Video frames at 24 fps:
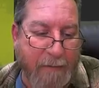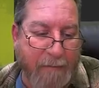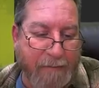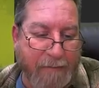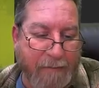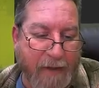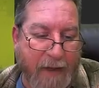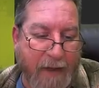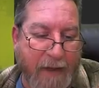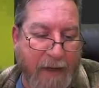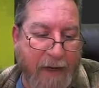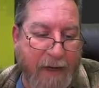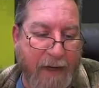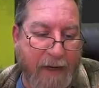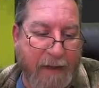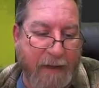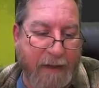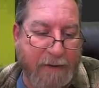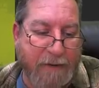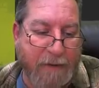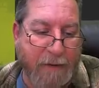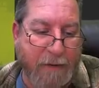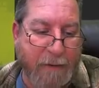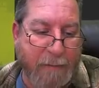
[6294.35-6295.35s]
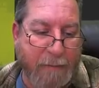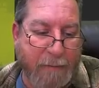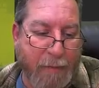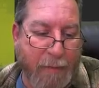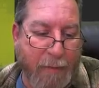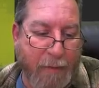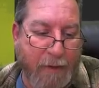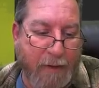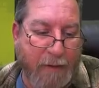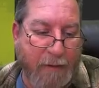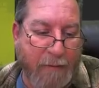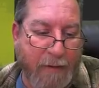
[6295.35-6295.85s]
And I hit a certain
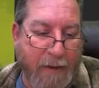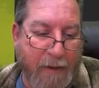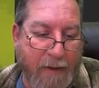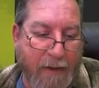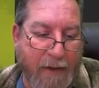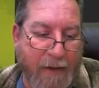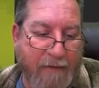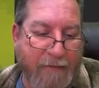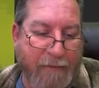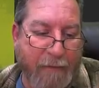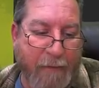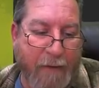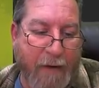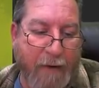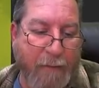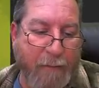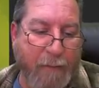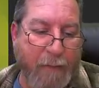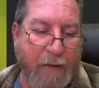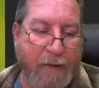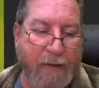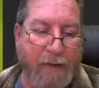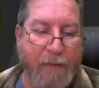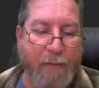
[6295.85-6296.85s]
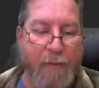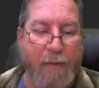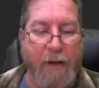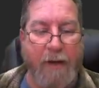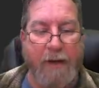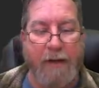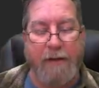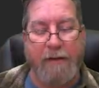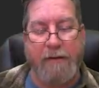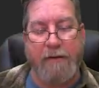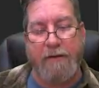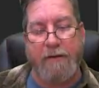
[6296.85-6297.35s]
point in my life where I really
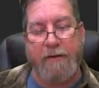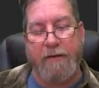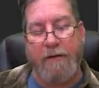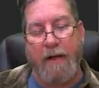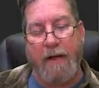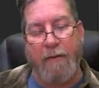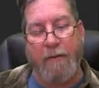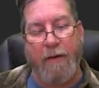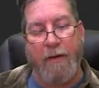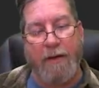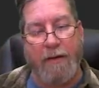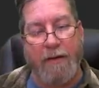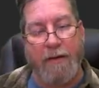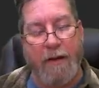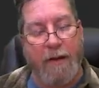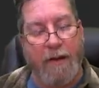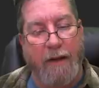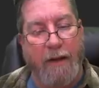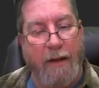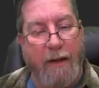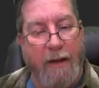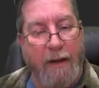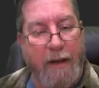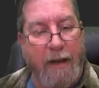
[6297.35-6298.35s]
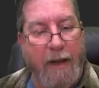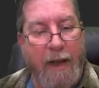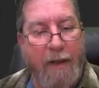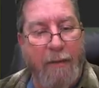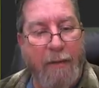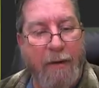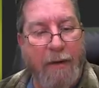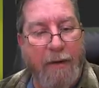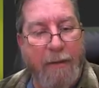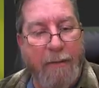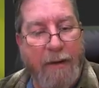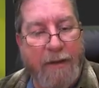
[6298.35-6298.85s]
wanted to, I want I
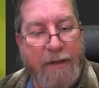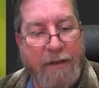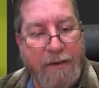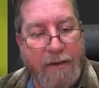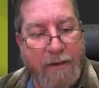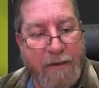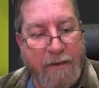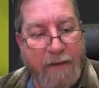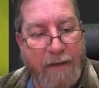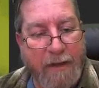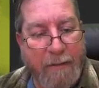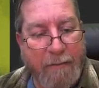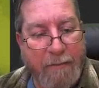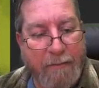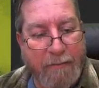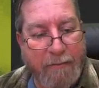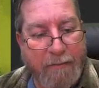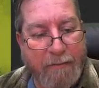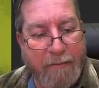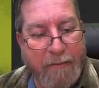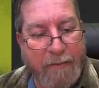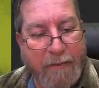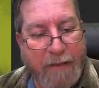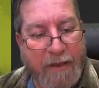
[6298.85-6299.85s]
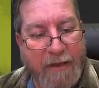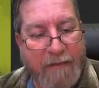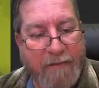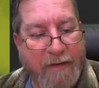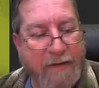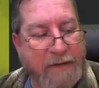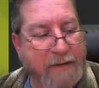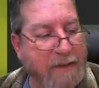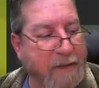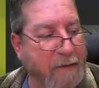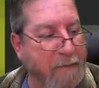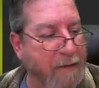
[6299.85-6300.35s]
want to make sure that I'm leaving
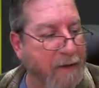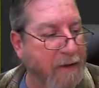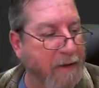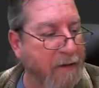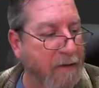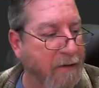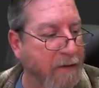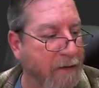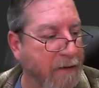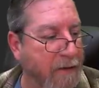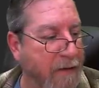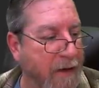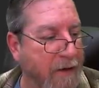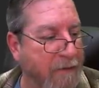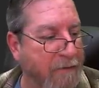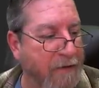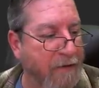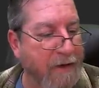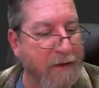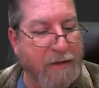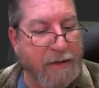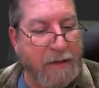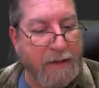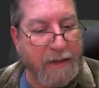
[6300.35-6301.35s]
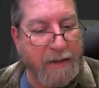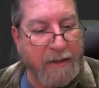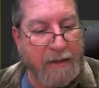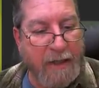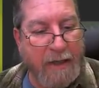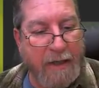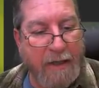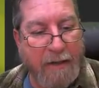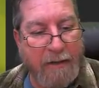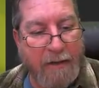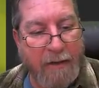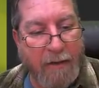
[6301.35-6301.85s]
something eventually
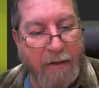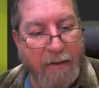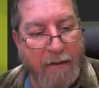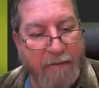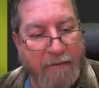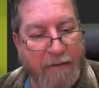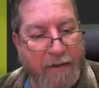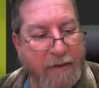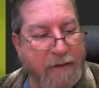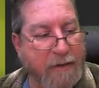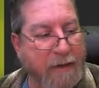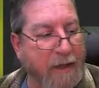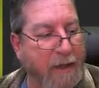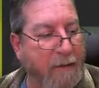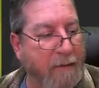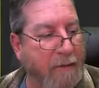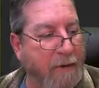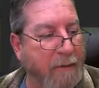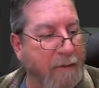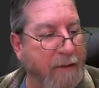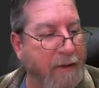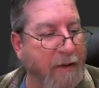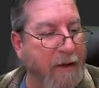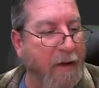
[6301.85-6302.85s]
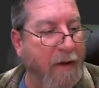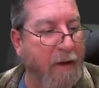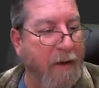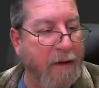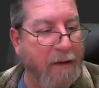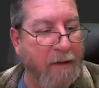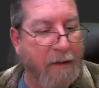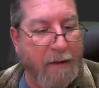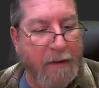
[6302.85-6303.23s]
that I, you know, eventually I'm going to be gone.